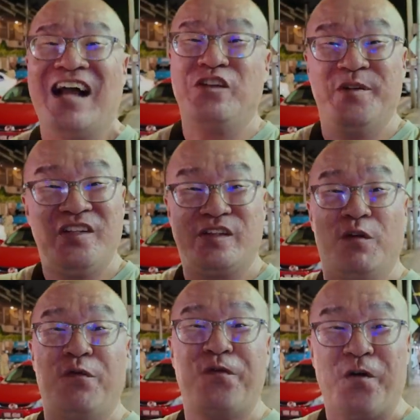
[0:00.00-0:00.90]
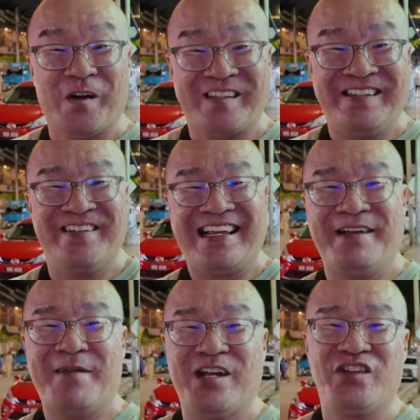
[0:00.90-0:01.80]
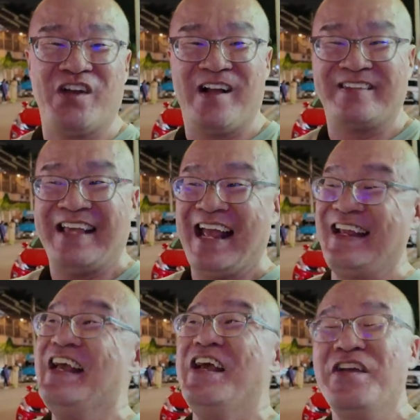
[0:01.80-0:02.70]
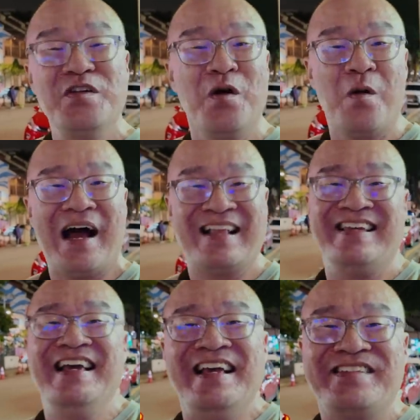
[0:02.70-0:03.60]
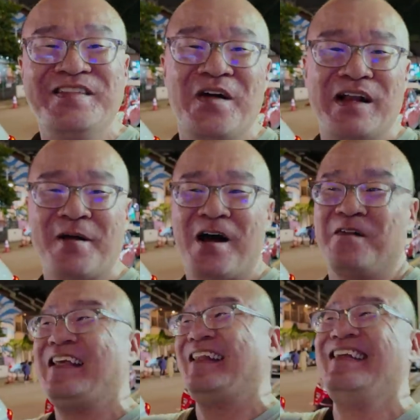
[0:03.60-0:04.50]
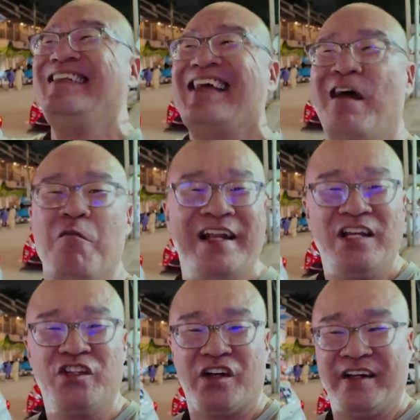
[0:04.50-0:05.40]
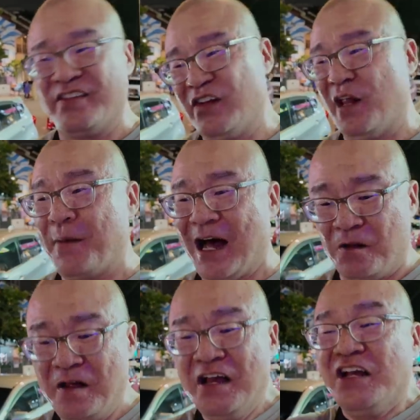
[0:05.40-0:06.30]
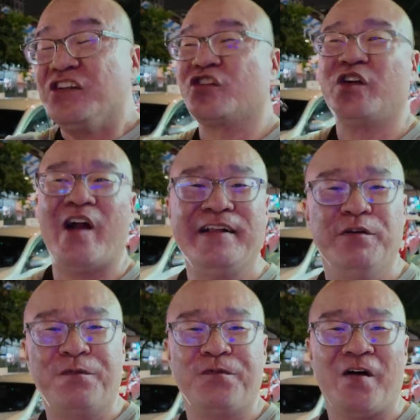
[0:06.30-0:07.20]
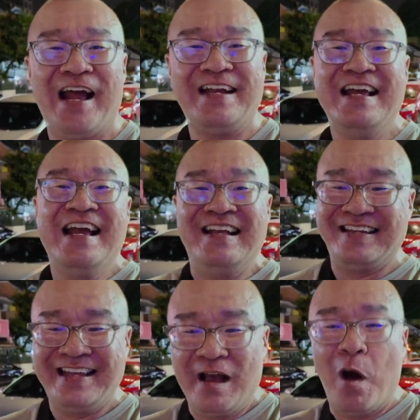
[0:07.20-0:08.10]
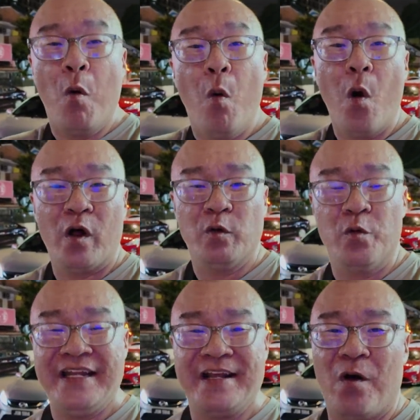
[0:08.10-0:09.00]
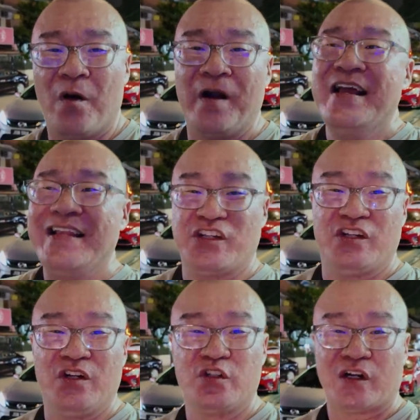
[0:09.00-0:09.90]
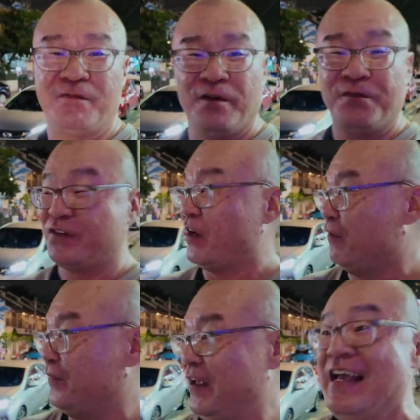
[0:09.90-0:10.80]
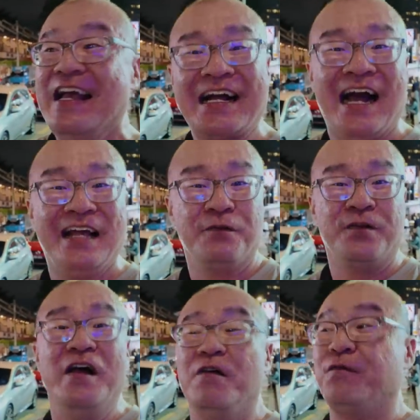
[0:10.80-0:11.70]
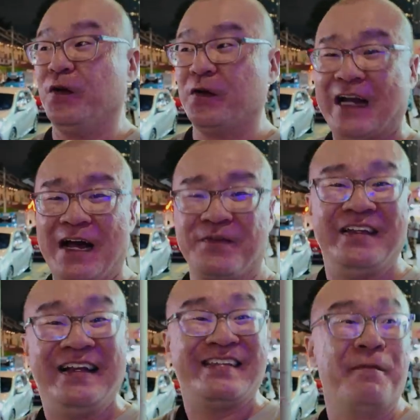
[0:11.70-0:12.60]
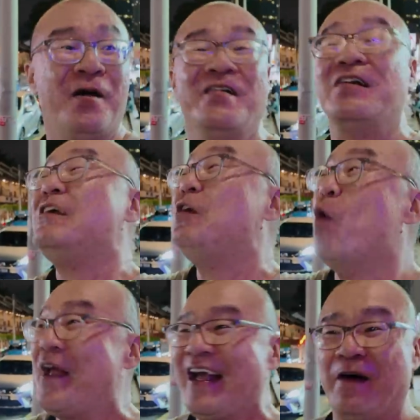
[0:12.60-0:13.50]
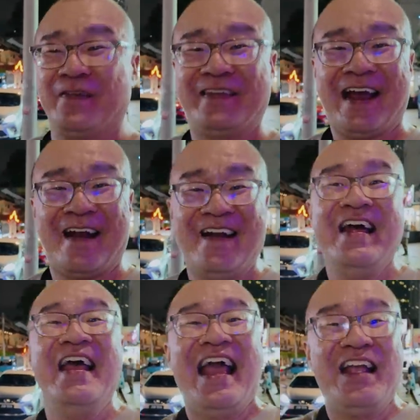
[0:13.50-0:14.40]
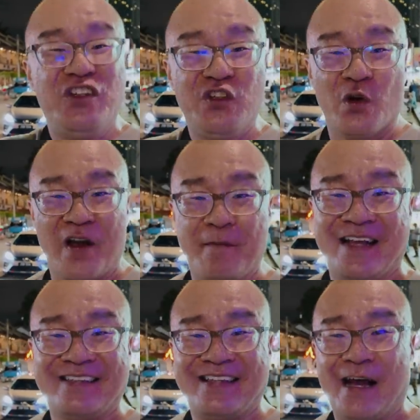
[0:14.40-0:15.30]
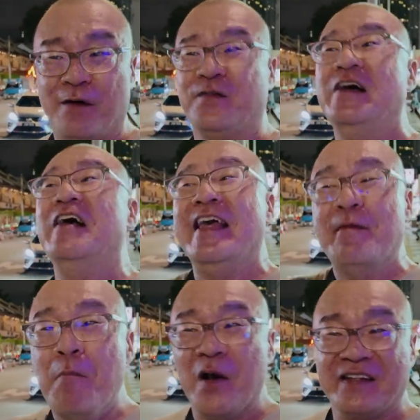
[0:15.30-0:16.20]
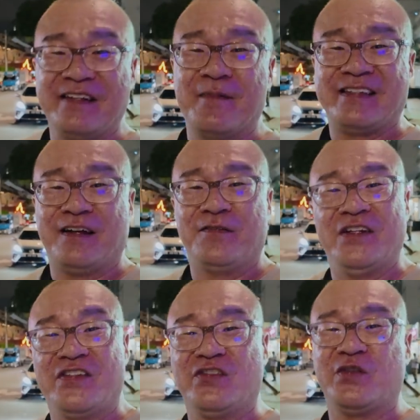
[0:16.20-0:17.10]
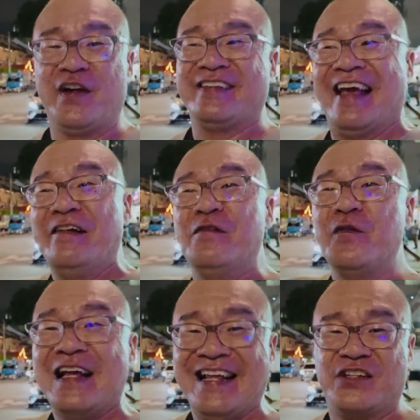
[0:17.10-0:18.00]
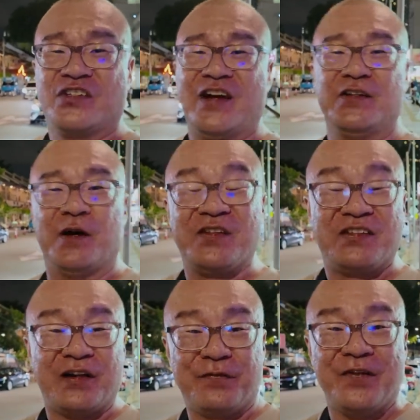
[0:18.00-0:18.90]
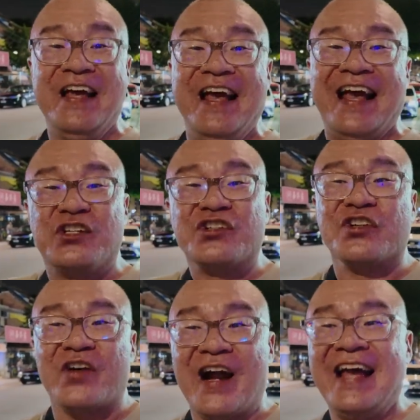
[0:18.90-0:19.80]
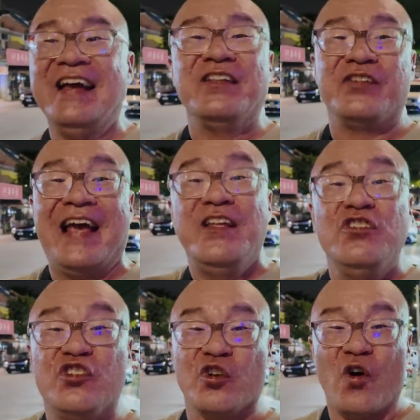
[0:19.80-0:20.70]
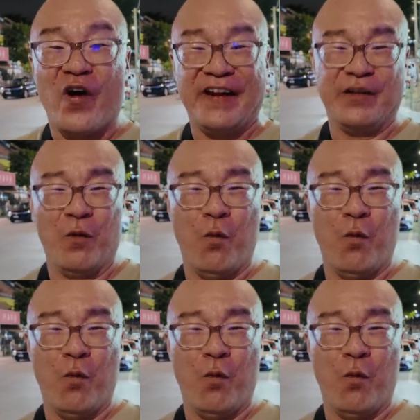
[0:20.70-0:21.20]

I should be just focusing on getting my shots, and you know what? It's not about getting that winning shot. It's not about trying to find the award-winning or National Geographic photography kind of photographs. It is about going out there, enjoying myself, immersing myself on the streets, and really trying to observe and try to enjoy the